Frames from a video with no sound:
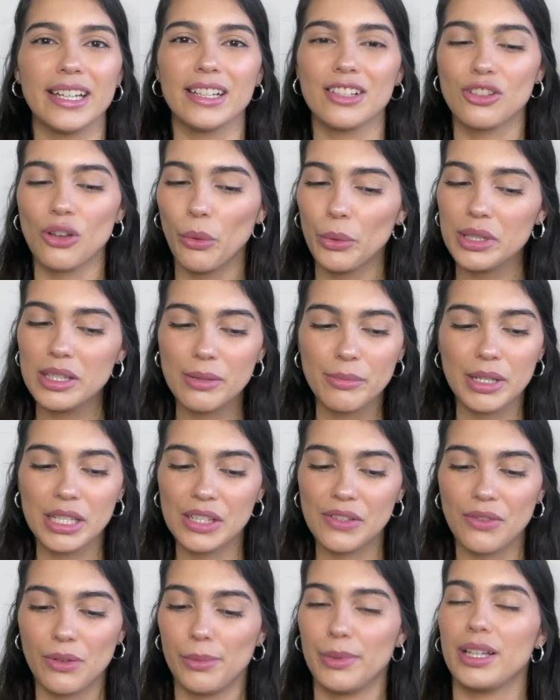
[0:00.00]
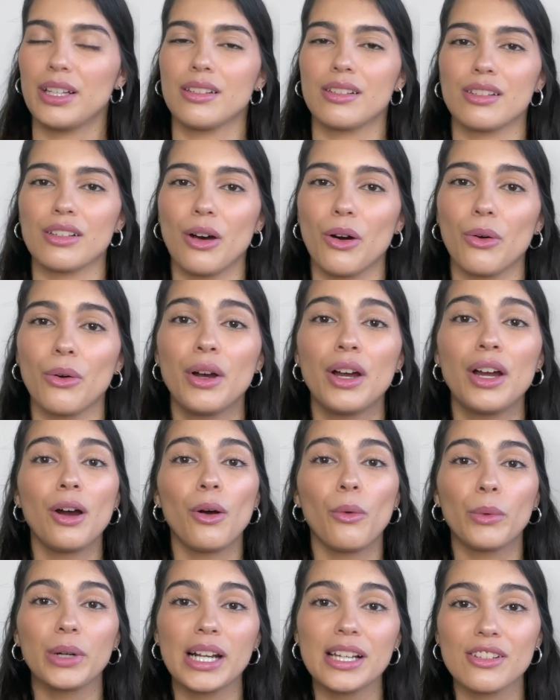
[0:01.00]
It's always a miss for me. So
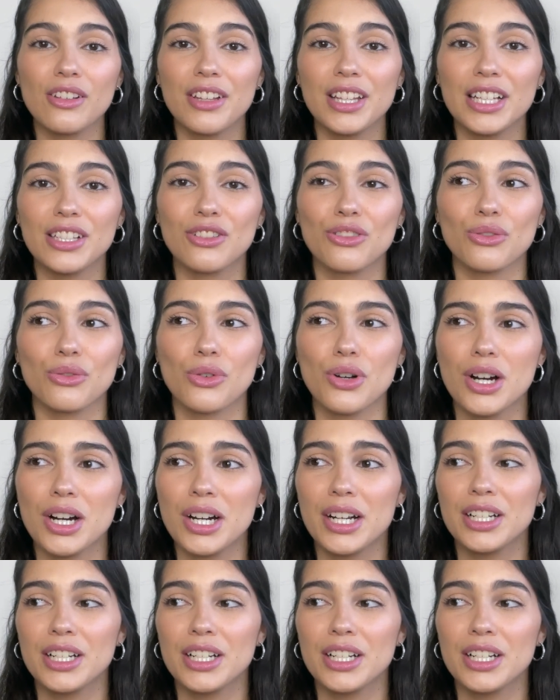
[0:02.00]
when I saw that store,